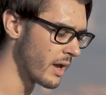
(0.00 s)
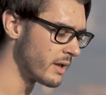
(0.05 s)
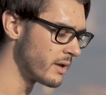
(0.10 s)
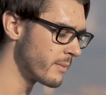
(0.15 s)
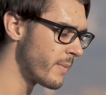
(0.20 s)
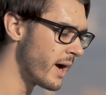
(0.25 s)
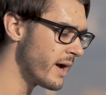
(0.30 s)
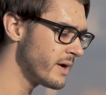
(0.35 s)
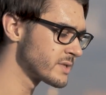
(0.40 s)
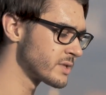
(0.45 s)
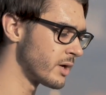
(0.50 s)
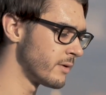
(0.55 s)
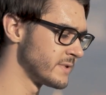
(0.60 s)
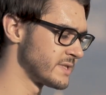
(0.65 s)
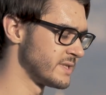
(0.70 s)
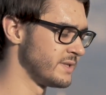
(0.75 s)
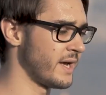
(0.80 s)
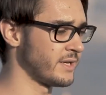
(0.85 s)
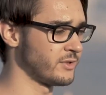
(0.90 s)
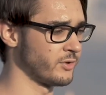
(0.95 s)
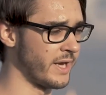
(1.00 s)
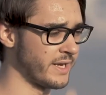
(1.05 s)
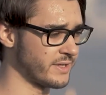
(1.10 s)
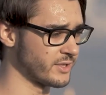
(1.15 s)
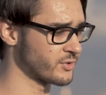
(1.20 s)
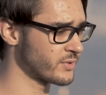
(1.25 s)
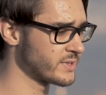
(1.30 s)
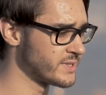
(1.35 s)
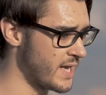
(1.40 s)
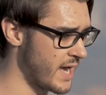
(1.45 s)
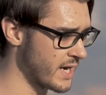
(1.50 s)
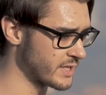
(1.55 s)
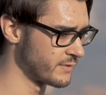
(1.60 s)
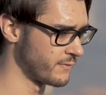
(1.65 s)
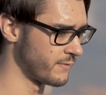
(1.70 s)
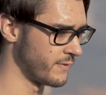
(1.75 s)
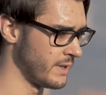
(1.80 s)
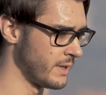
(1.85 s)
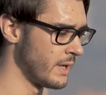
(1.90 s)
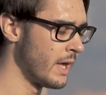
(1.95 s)
And the miners are obviously there to get a
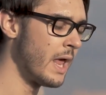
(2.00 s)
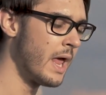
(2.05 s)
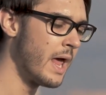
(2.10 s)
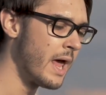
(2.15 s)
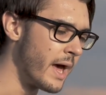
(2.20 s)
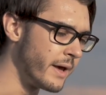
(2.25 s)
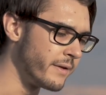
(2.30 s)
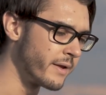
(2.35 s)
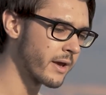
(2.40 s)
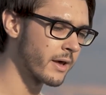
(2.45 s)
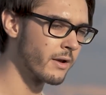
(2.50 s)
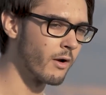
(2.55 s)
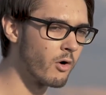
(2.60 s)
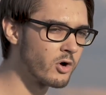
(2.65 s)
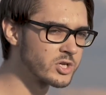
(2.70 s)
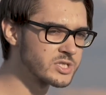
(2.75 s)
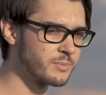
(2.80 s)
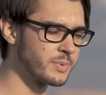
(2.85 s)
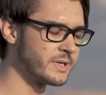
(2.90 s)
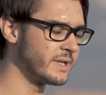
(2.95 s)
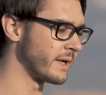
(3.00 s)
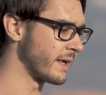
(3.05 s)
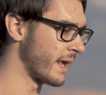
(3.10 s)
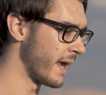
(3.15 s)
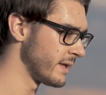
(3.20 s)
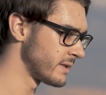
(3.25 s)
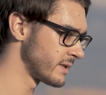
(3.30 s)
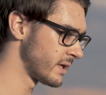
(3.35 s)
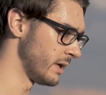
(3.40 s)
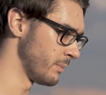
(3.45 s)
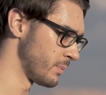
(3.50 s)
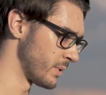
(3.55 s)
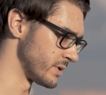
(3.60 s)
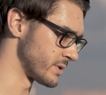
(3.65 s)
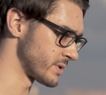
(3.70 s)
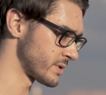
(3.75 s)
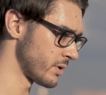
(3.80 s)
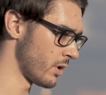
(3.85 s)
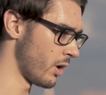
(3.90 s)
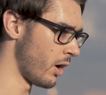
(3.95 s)
transaction fee, and they can also be the
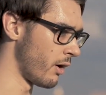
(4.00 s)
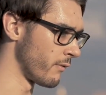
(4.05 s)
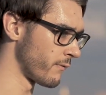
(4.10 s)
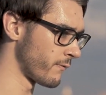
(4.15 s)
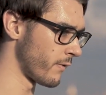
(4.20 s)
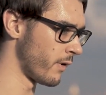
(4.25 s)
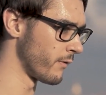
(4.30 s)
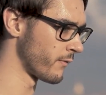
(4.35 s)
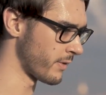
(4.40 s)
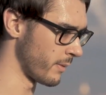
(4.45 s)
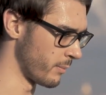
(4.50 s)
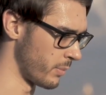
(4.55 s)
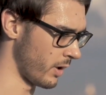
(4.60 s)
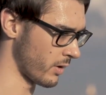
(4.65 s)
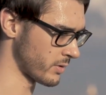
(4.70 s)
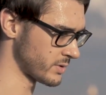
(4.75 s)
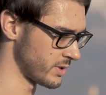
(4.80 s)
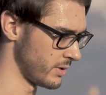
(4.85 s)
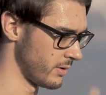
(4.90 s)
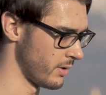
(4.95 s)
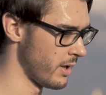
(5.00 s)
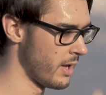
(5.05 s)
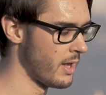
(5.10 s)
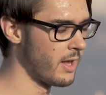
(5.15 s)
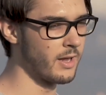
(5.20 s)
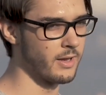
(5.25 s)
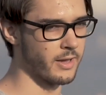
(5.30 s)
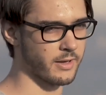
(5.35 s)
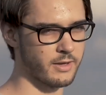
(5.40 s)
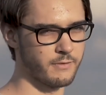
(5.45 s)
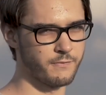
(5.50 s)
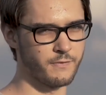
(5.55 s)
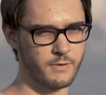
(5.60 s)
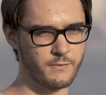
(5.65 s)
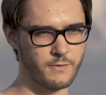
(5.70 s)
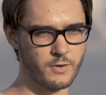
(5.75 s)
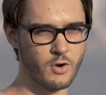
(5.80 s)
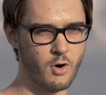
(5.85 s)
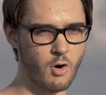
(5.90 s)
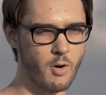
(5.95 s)
gatekeepers of the blockchain. Like
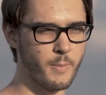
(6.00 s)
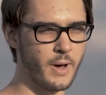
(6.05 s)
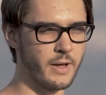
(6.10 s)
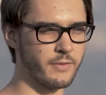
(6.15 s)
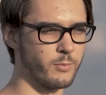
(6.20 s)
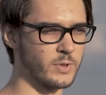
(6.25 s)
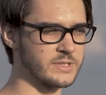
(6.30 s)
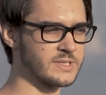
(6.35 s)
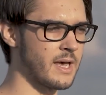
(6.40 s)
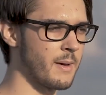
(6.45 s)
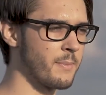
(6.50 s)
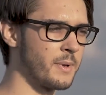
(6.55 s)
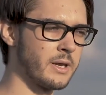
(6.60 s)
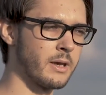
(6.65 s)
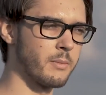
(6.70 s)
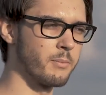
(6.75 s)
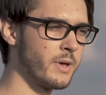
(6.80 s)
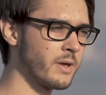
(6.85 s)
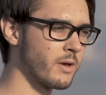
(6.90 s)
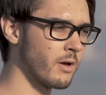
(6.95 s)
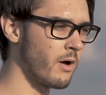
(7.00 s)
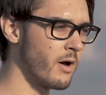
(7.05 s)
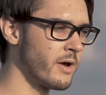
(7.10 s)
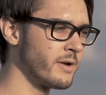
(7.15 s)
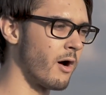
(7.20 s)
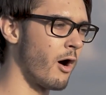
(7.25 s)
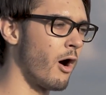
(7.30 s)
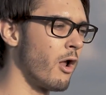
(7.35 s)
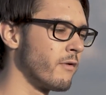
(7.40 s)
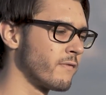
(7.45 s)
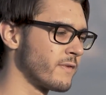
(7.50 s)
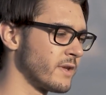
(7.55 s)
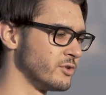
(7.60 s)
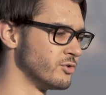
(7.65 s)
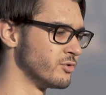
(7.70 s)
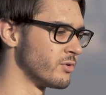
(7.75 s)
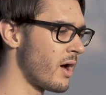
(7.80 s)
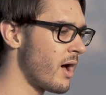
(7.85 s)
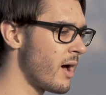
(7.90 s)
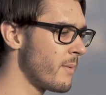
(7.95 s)
if you know about what's happening in Bitcoin, all of the
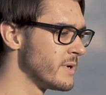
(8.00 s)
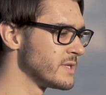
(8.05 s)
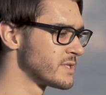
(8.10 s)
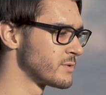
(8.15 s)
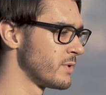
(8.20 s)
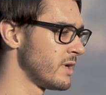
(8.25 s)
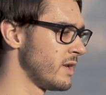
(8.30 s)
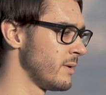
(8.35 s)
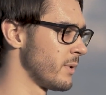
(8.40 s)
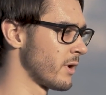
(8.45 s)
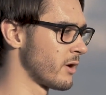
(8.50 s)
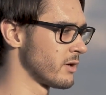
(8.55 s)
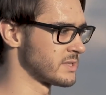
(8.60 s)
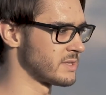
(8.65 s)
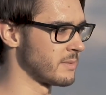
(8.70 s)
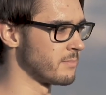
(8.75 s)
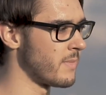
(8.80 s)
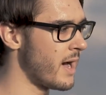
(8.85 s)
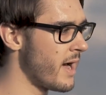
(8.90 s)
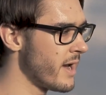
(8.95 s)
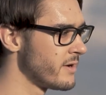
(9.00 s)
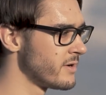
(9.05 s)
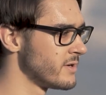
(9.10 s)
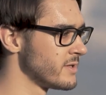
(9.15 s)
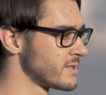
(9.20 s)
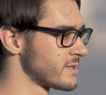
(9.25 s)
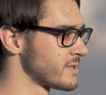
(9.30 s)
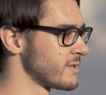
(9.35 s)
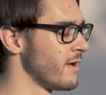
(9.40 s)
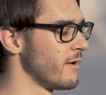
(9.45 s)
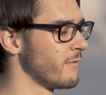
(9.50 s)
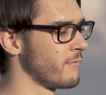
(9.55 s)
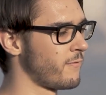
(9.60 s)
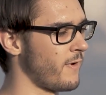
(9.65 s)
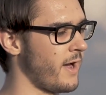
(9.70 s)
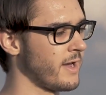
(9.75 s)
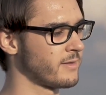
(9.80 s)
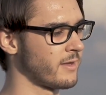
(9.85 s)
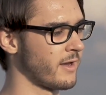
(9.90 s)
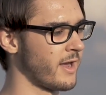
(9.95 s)
drama is really because the miners
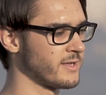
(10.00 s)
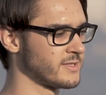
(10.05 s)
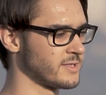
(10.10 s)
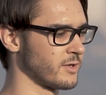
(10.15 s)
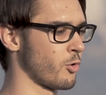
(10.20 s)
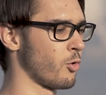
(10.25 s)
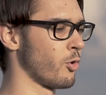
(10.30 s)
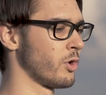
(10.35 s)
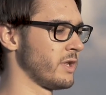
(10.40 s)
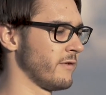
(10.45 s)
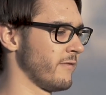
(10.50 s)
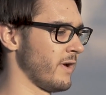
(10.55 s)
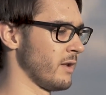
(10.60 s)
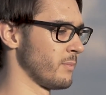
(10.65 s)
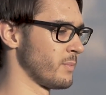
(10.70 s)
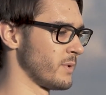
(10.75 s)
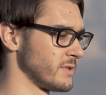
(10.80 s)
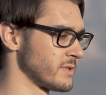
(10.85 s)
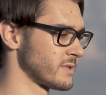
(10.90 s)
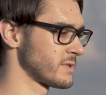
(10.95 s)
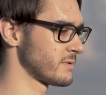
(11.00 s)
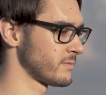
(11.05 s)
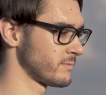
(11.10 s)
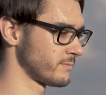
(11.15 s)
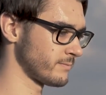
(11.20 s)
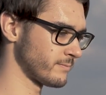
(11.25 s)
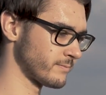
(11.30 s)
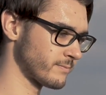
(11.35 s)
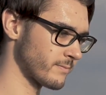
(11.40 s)
fight against the core developers.